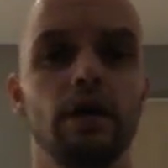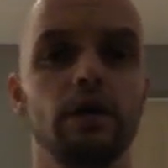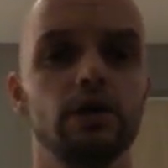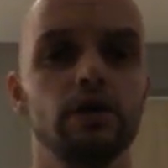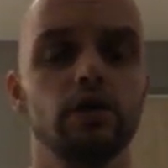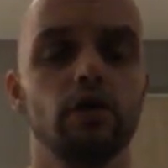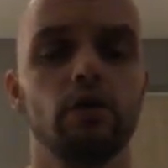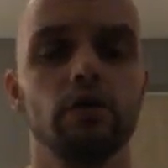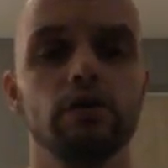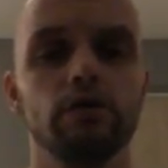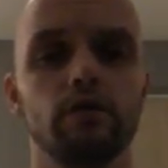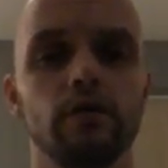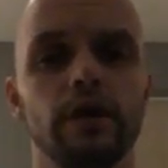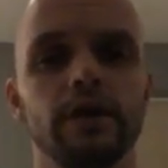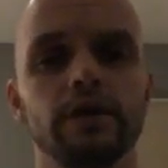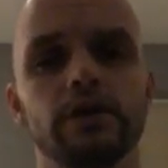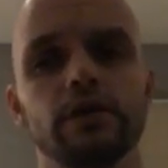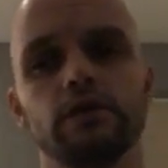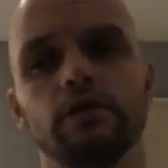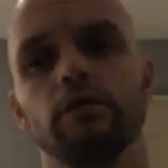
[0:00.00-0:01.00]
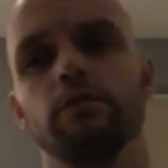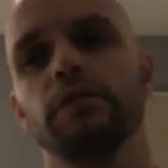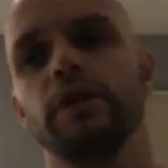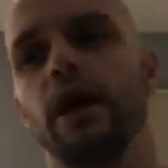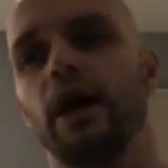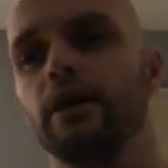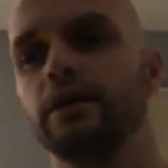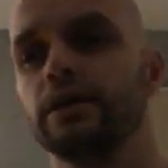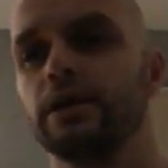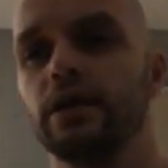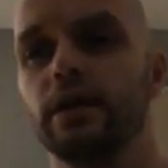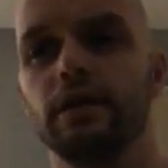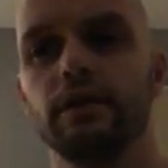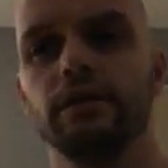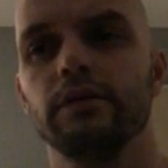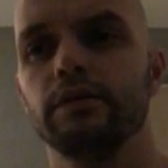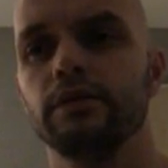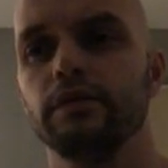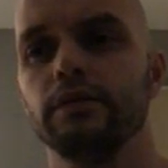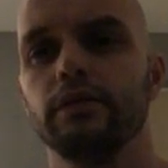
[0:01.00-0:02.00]
short rest, sometimes
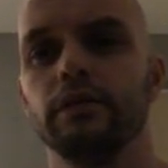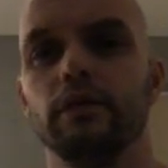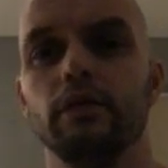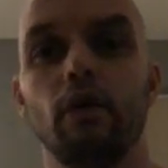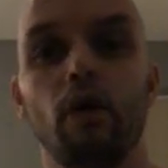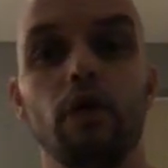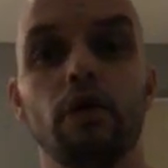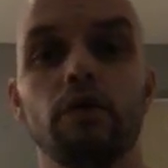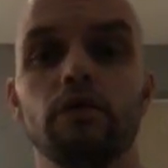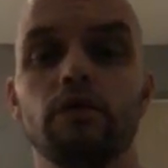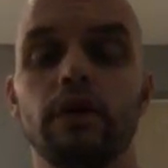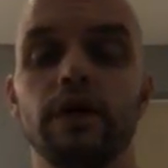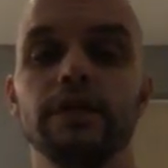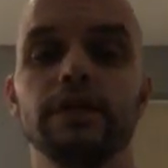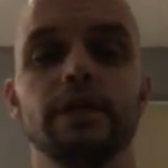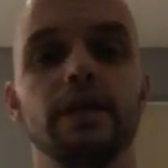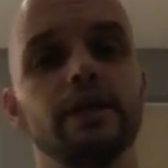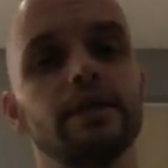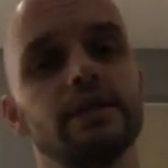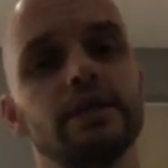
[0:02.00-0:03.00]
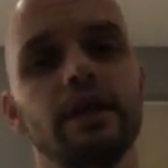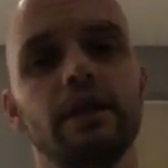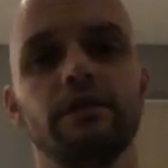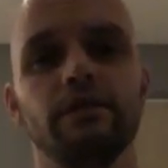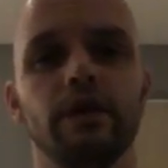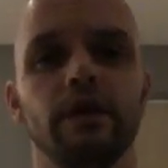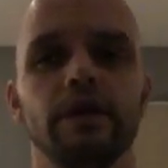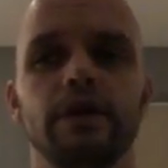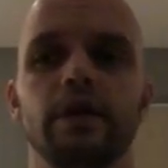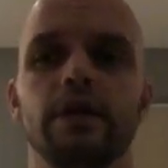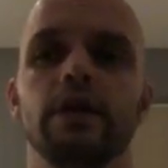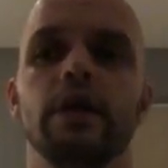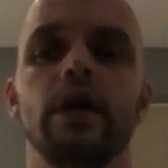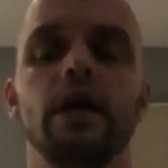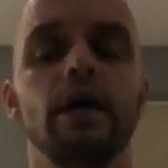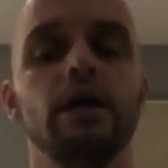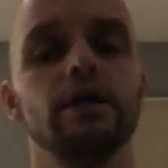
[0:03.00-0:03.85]
long rest and stuff like that.